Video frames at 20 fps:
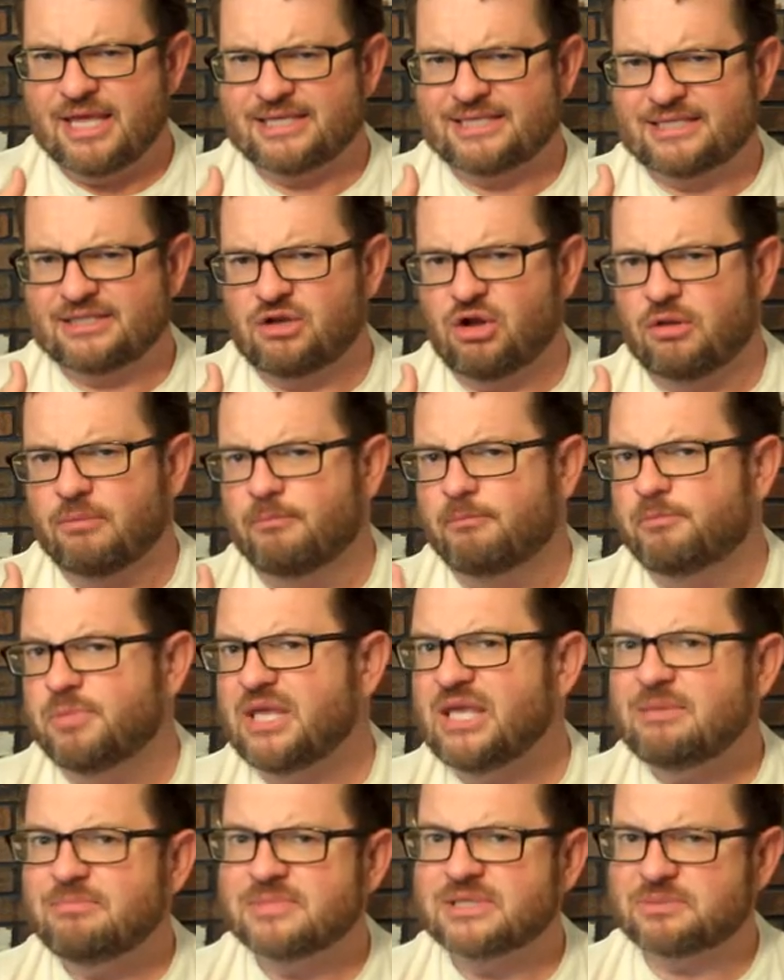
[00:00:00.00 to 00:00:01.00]
This is called
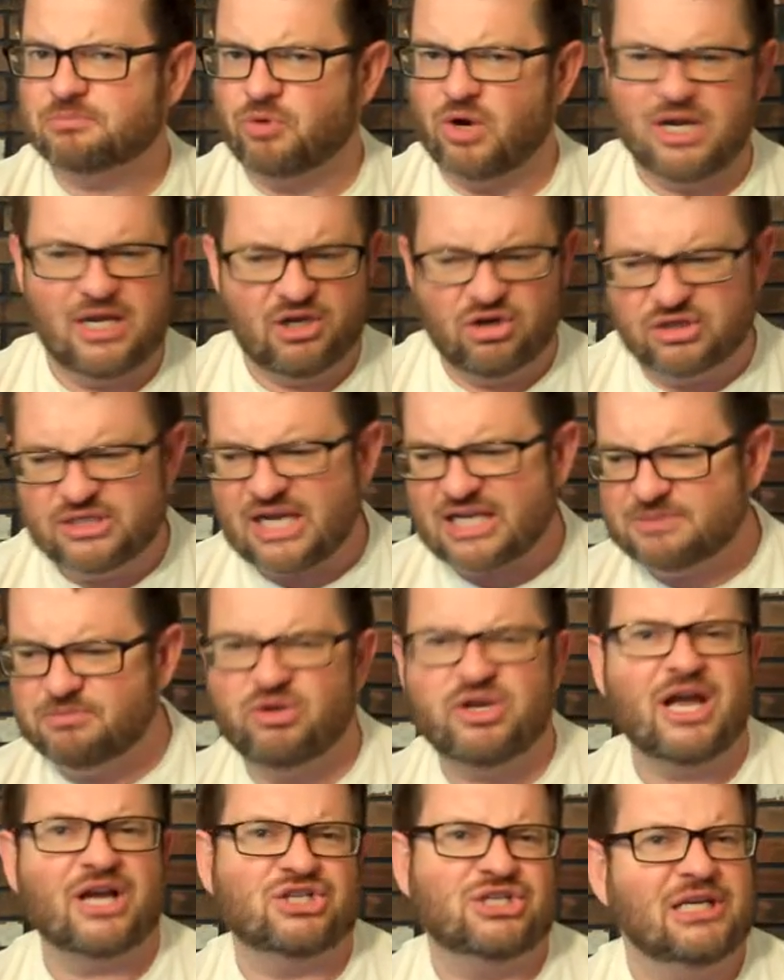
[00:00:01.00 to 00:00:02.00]
beam spreading. Your
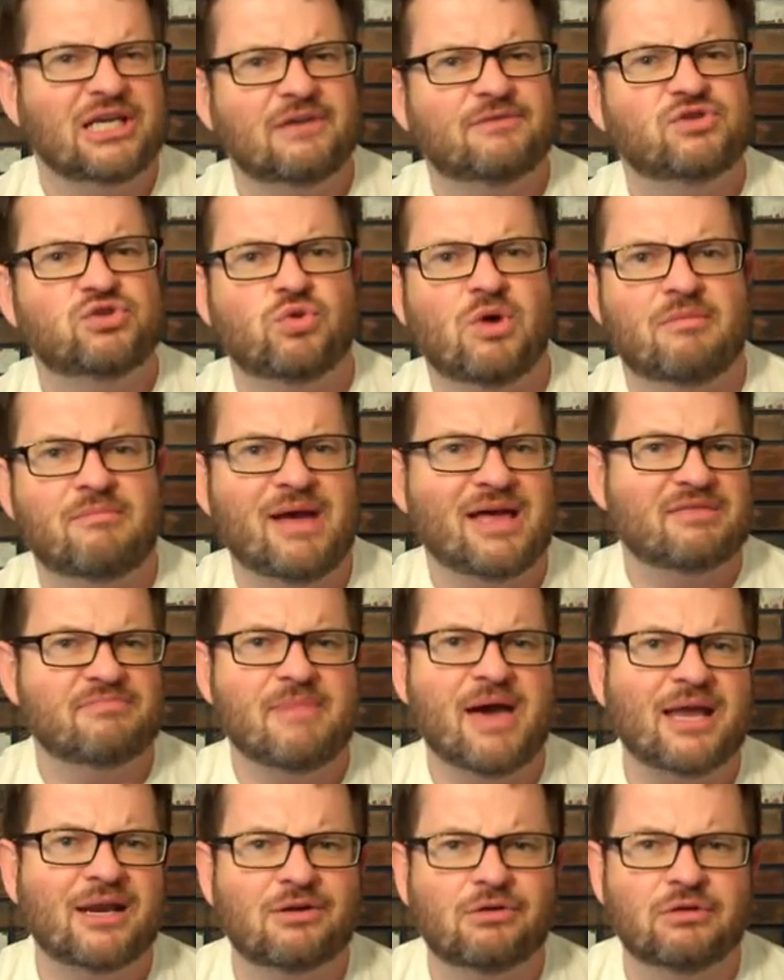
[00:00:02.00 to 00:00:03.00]
textbook actually gives you a
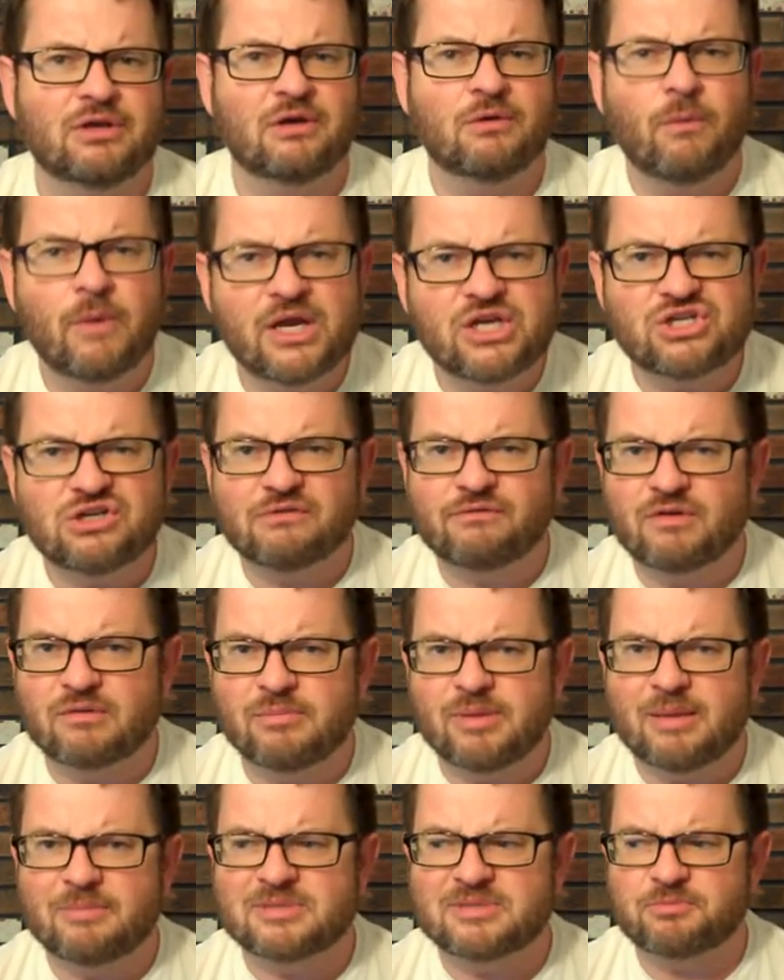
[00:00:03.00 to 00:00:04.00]
mathematical equation
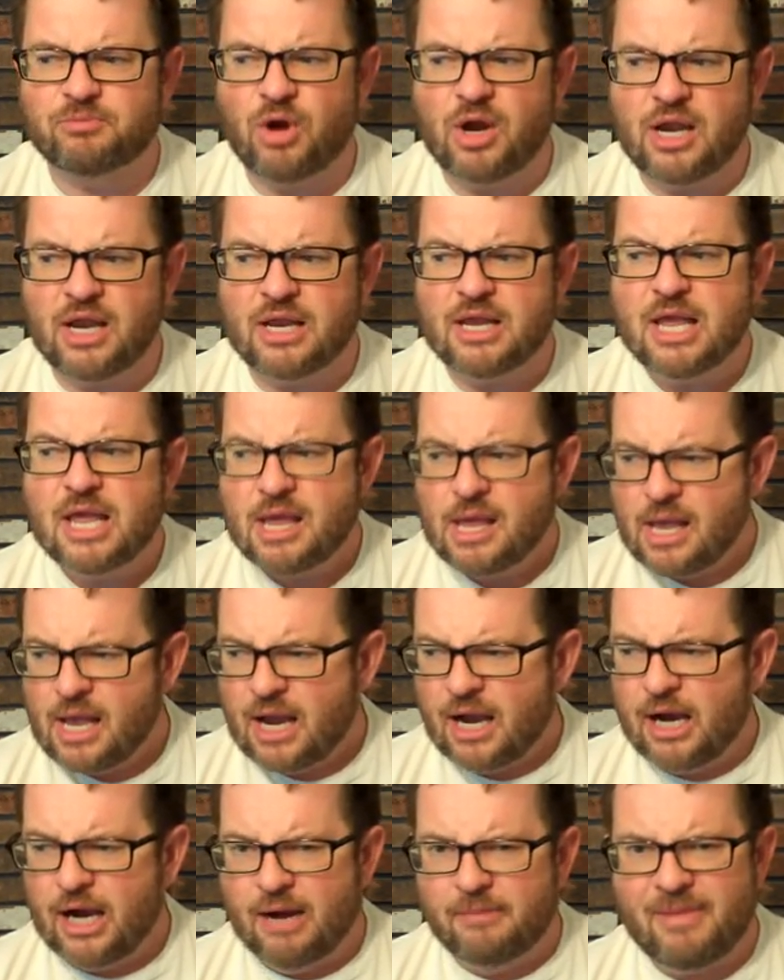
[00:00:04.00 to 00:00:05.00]
for beam spreading,
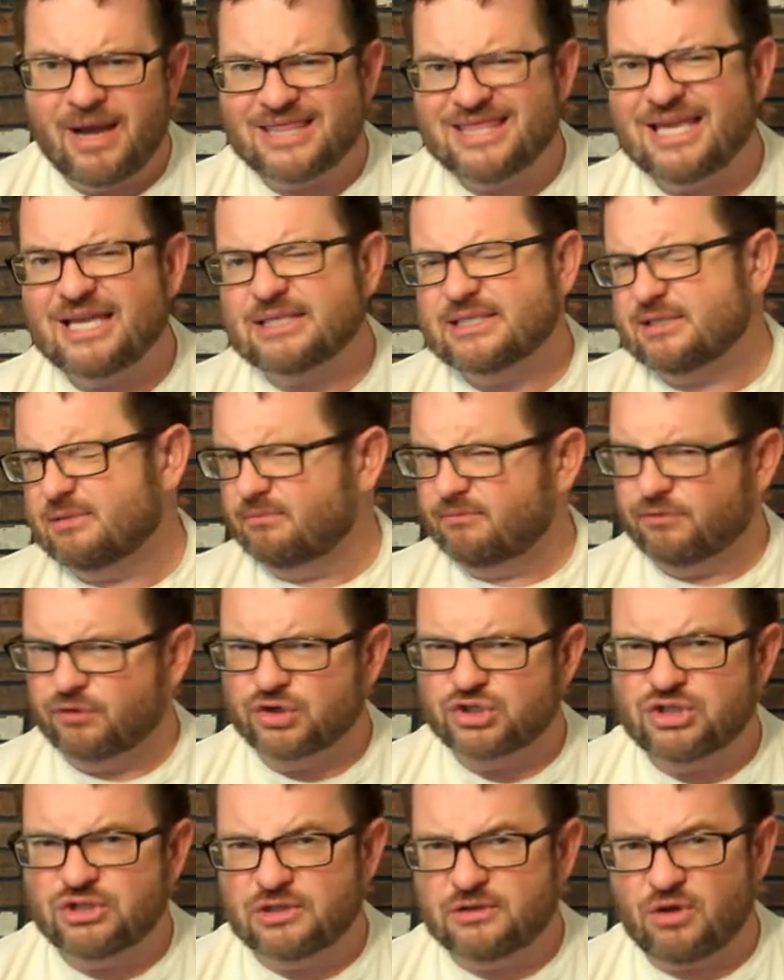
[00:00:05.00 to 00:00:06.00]
um, I think in some
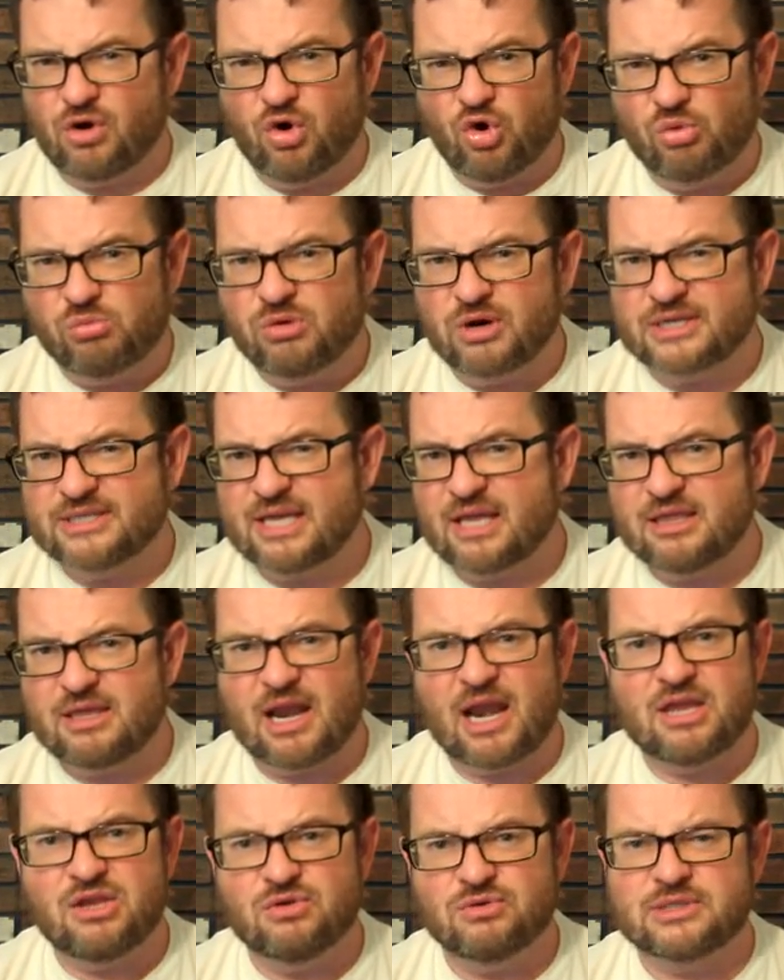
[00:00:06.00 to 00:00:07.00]
versions of the homework set
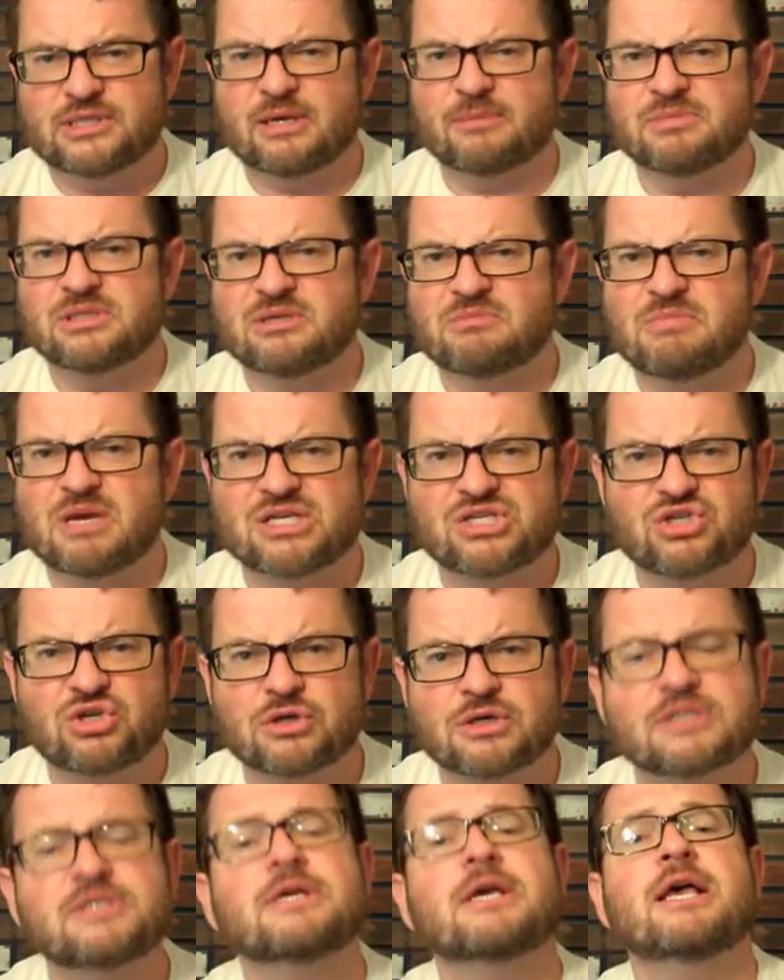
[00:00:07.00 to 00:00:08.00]
that I use some
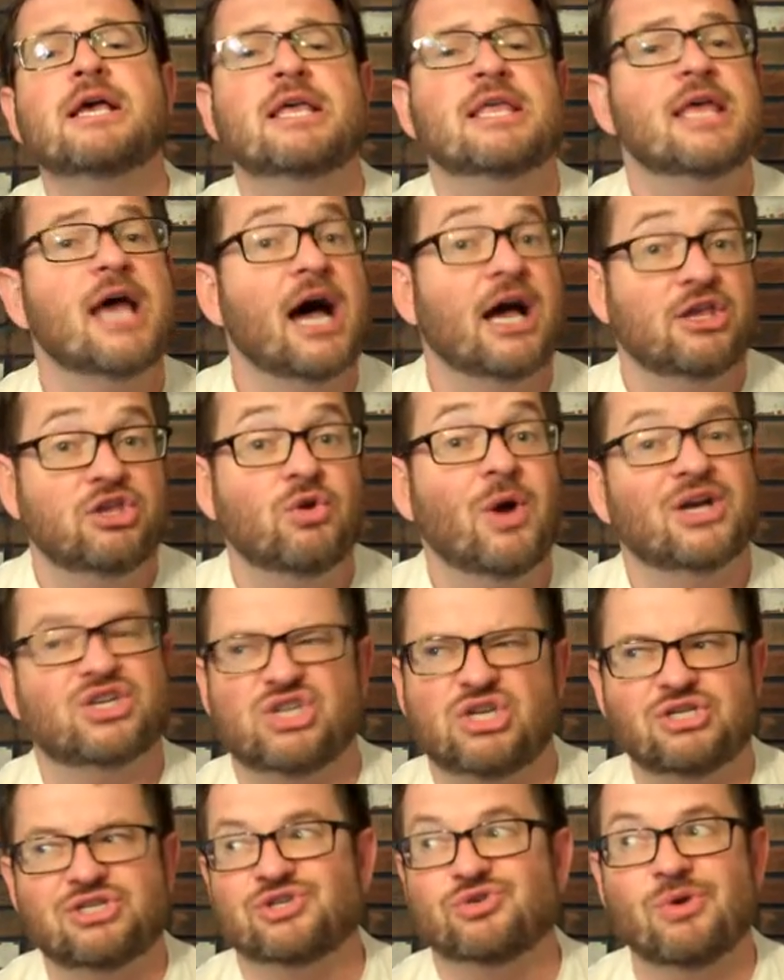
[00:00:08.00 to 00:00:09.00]
semesters, uh, you
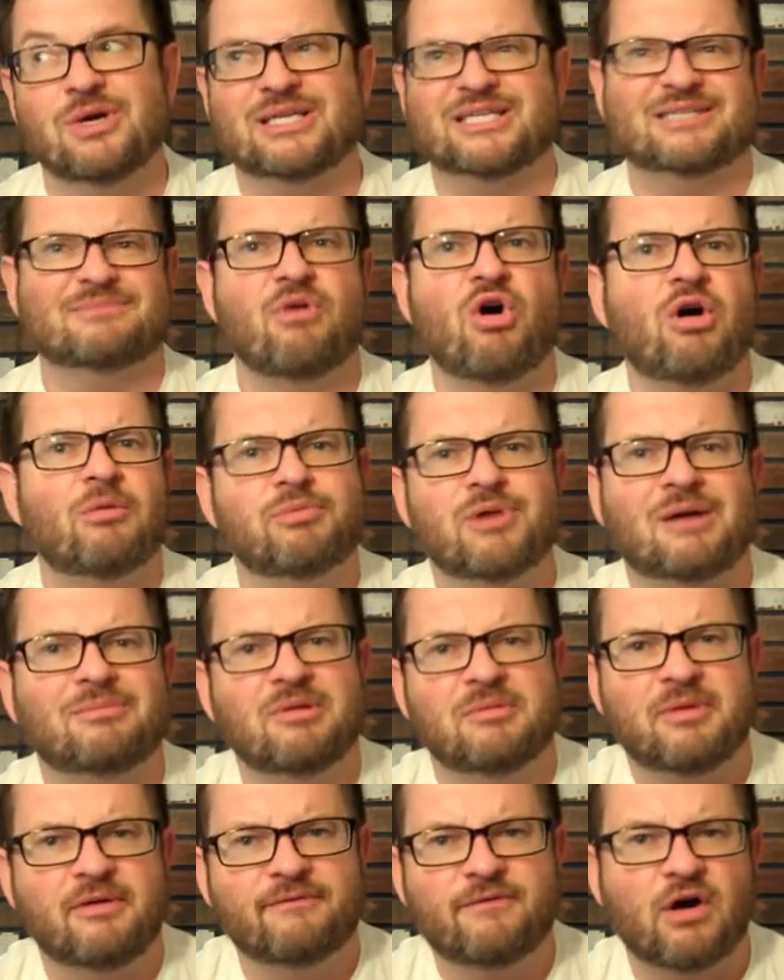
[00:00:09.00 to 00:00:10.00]
actually do a small
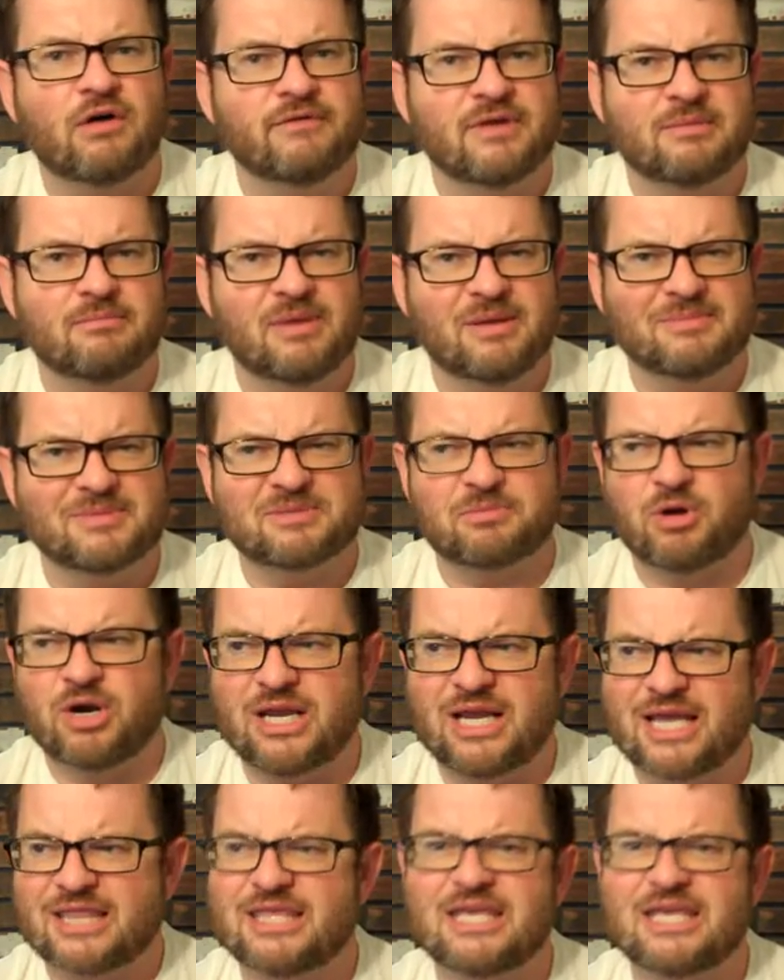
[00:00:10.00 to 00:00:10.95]
problem involving beam spreading.